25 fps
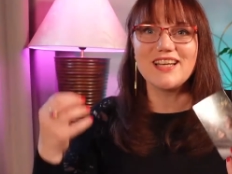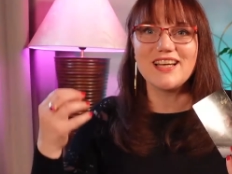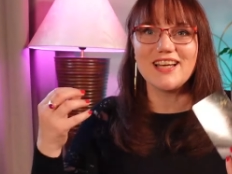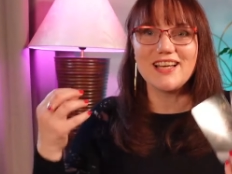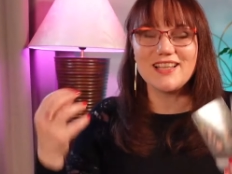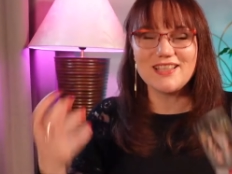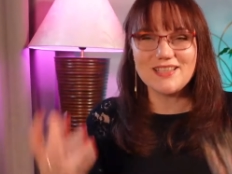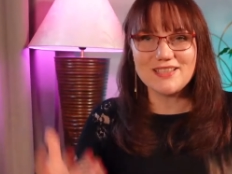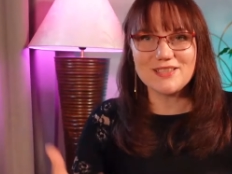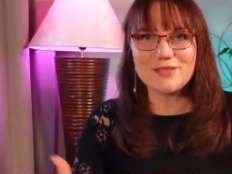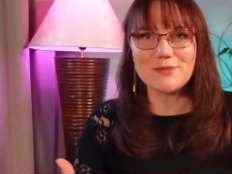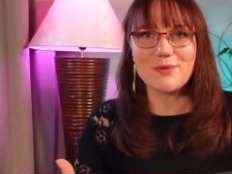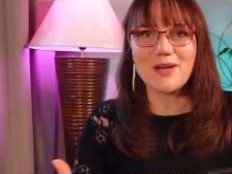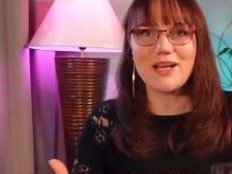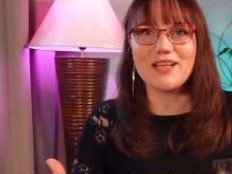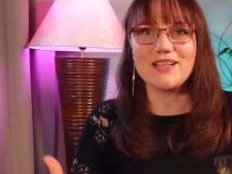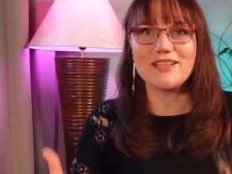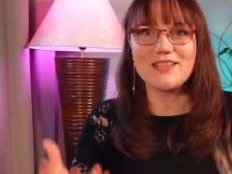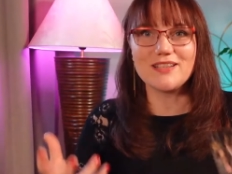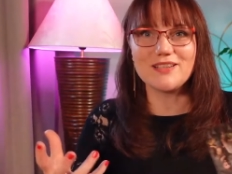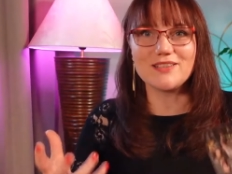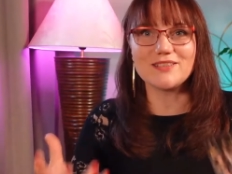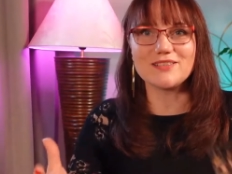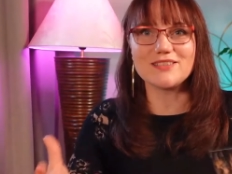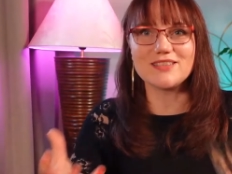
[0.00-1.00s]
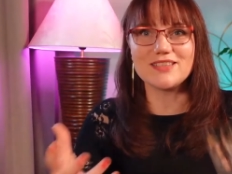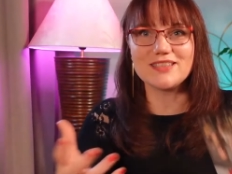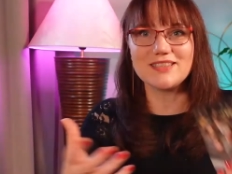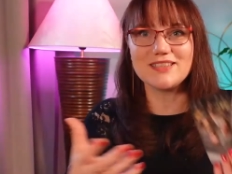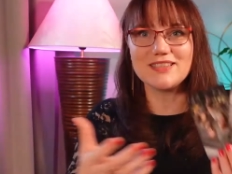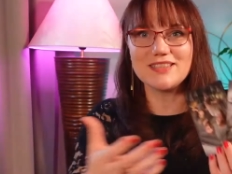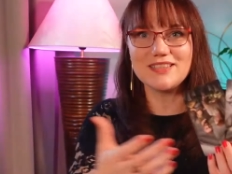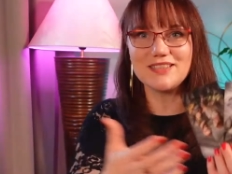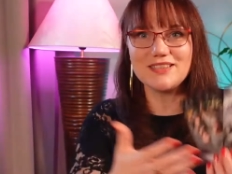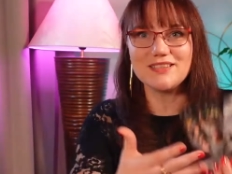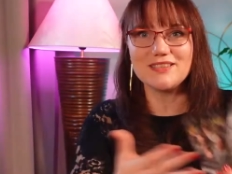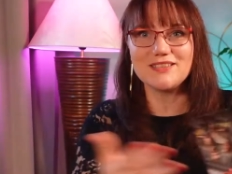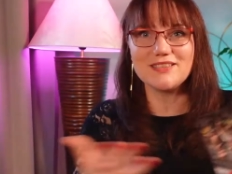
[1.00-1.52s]
And it's why they're
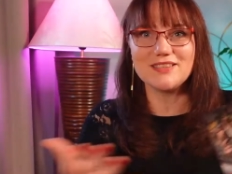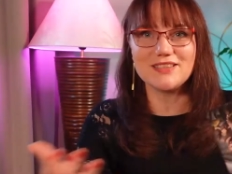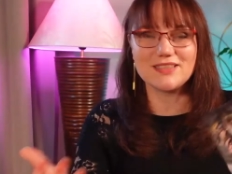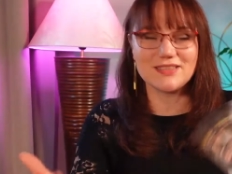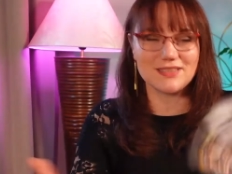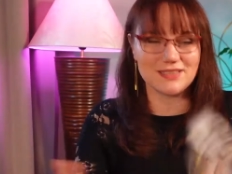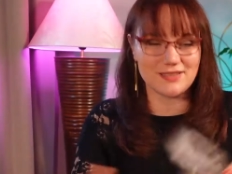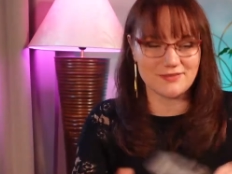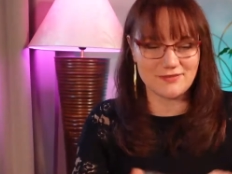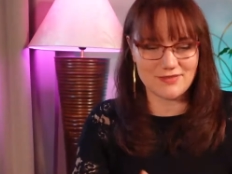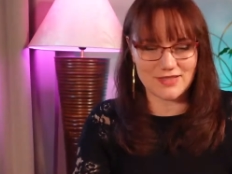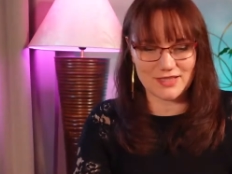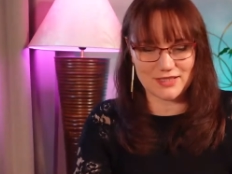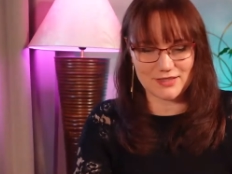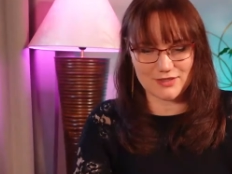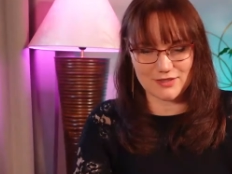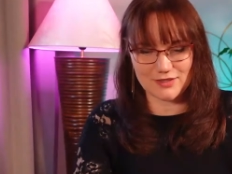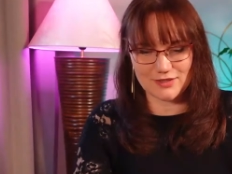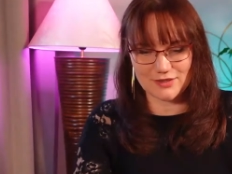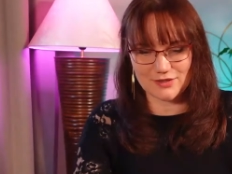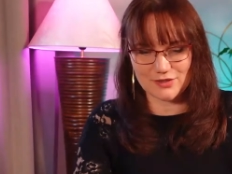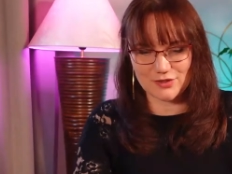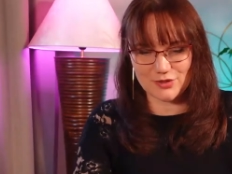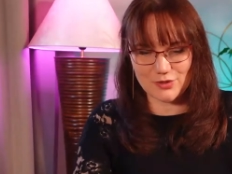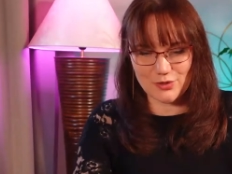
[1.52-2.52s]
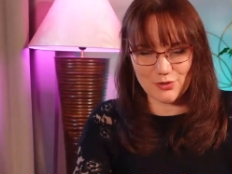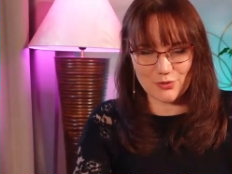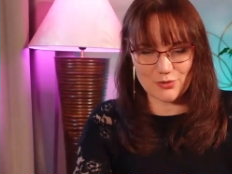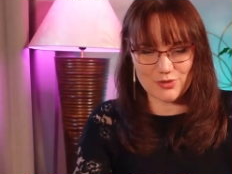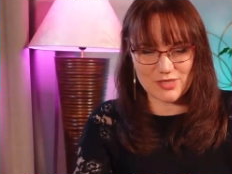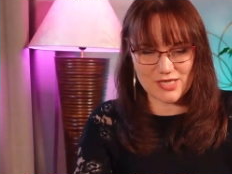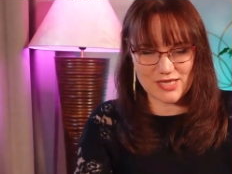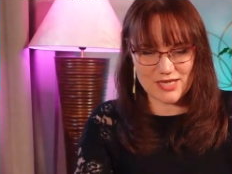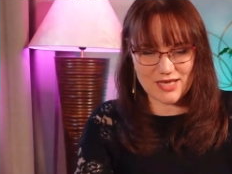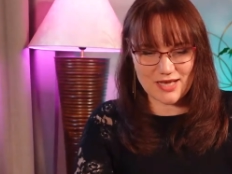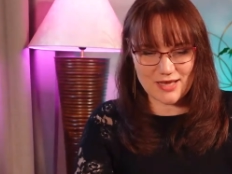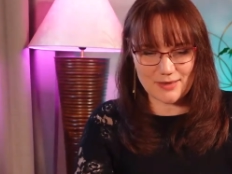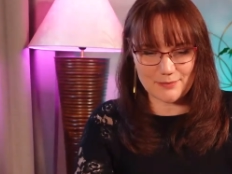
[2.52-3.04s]
constantly doing something,
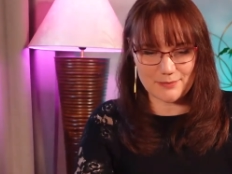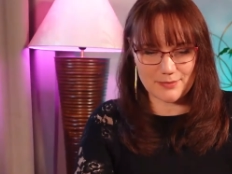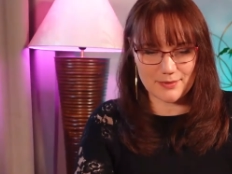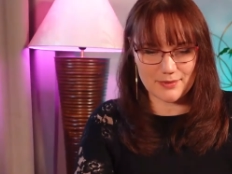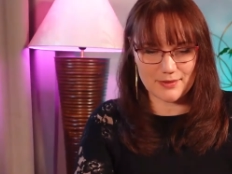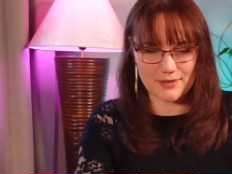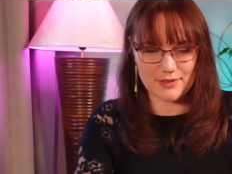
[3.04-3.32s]
screwing up.